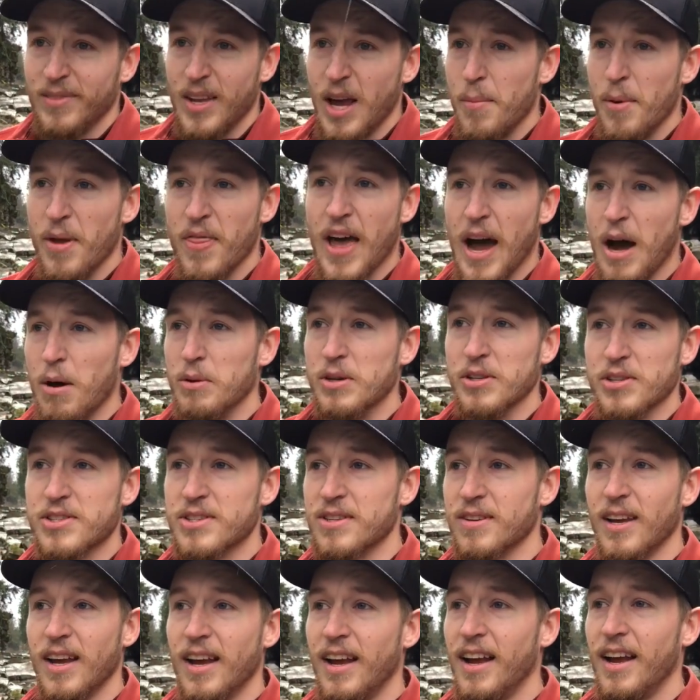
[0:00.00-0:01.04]
I mean, that
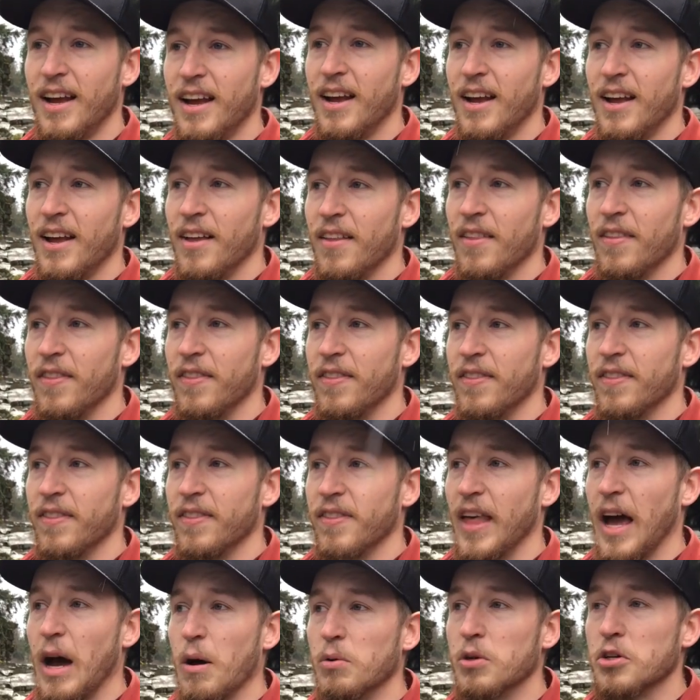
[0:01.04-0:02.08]
was
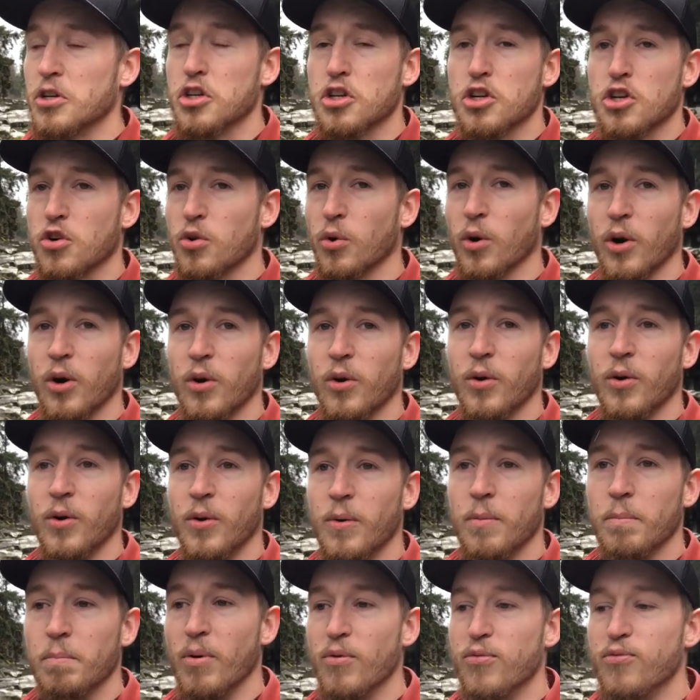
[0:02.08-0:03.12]
true
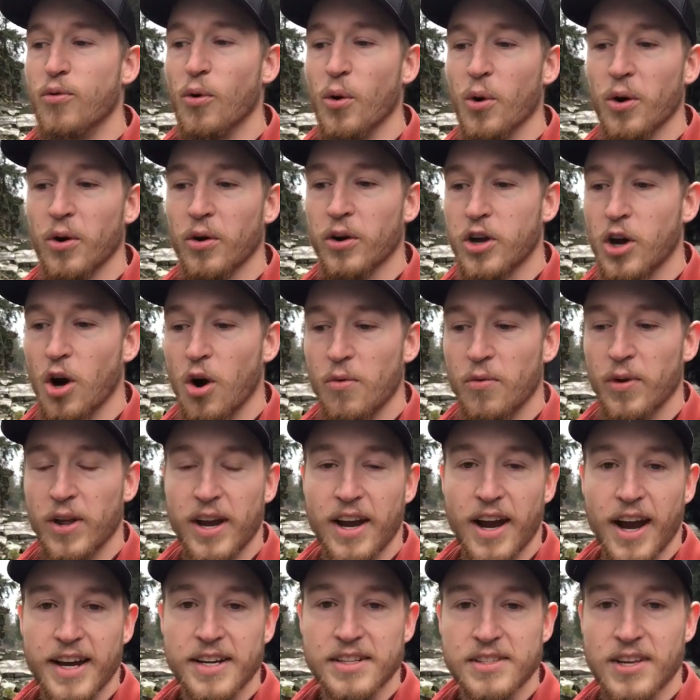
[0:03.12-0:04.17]
before
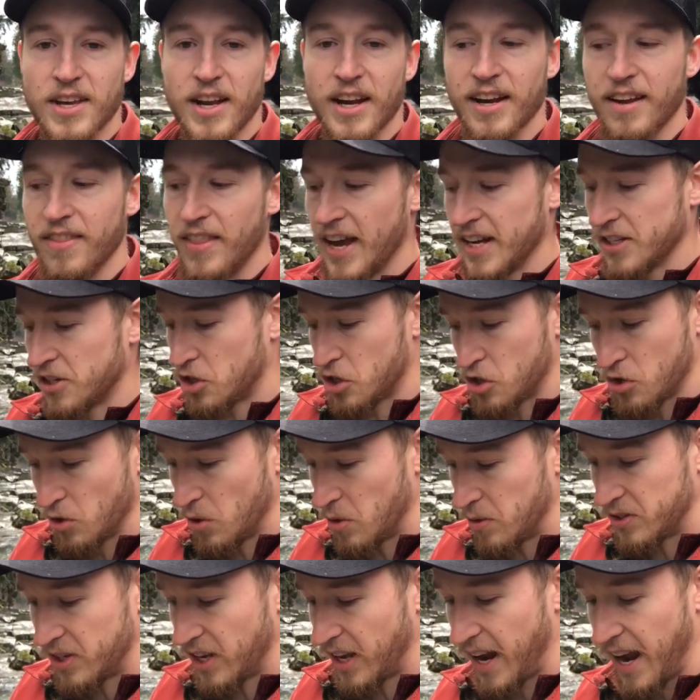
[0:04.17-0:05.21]
COVID-19, and that's
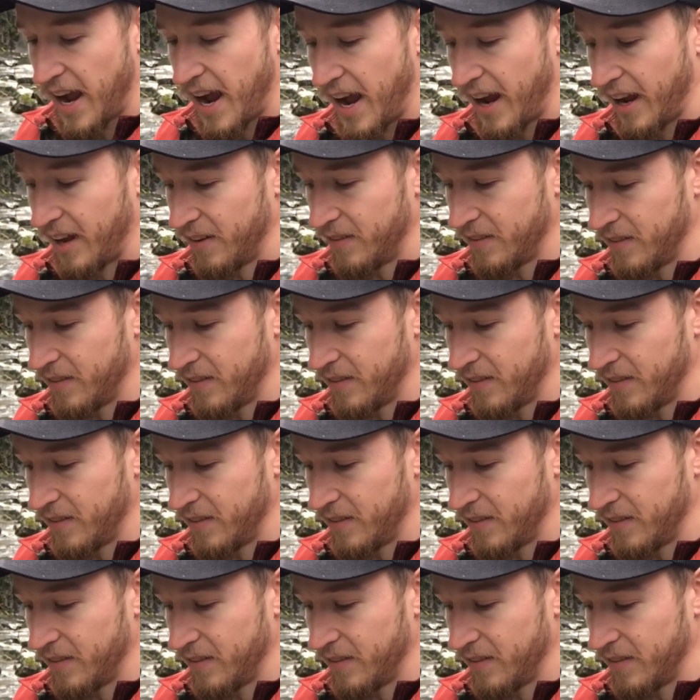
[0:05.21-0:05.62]
true today.